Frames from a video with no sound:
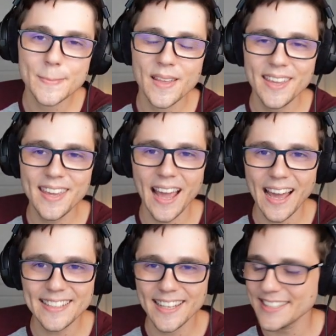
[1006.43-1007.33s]
He
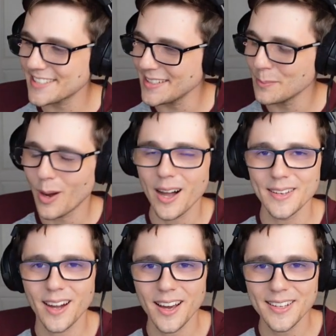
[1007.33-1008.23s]
had Destiny
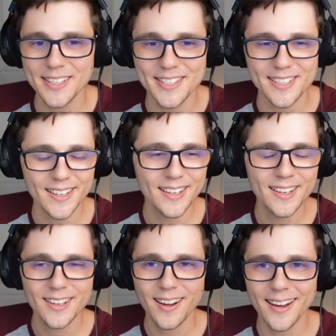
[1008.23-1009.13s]
Bond on his
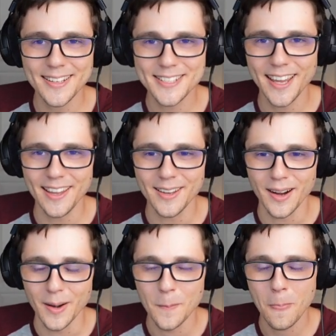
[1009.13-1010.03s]
on his
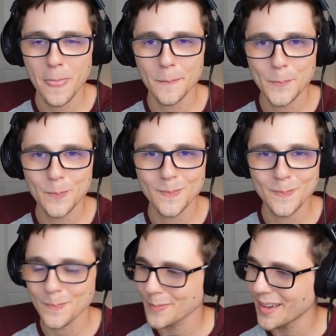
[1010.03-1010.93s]
Gengar.
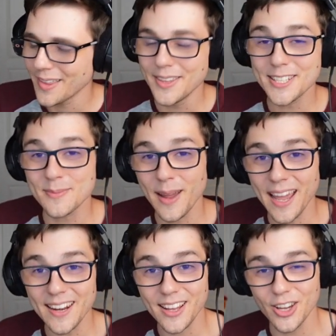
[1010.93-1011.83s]
This
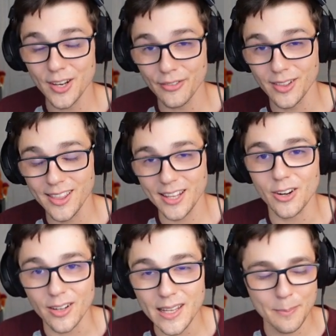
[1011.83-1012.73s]
man could have
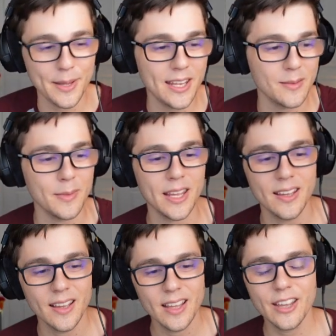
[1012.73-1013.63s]
literally beaten
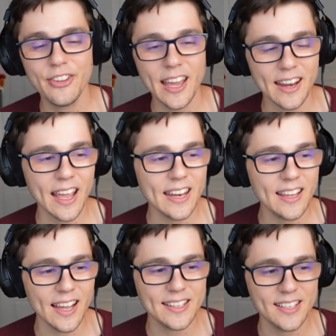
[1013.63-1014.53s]
me if he had
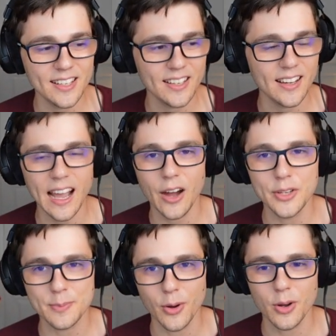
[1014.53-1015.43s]
any idea how
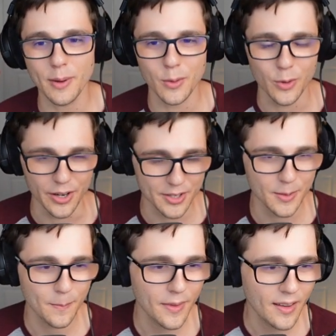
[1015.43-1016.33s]
his Pokemon worked.
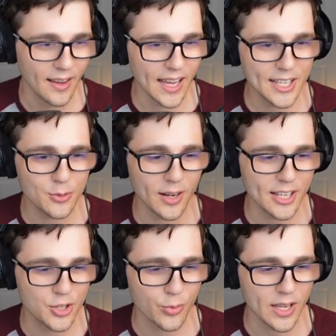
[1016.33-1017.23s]
And he's
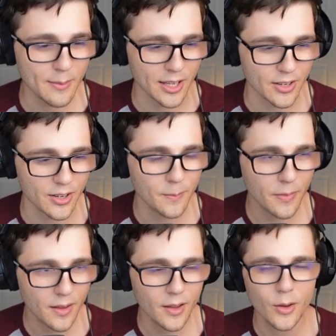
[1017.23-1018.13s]
running Dream Eater
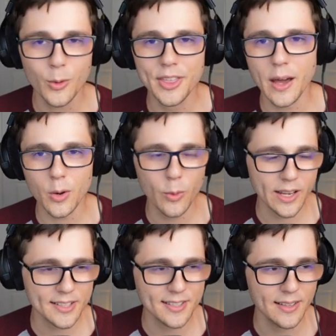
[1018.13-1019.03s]
without a
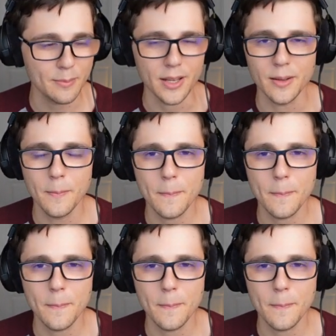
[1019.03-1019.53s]
way to sleep me.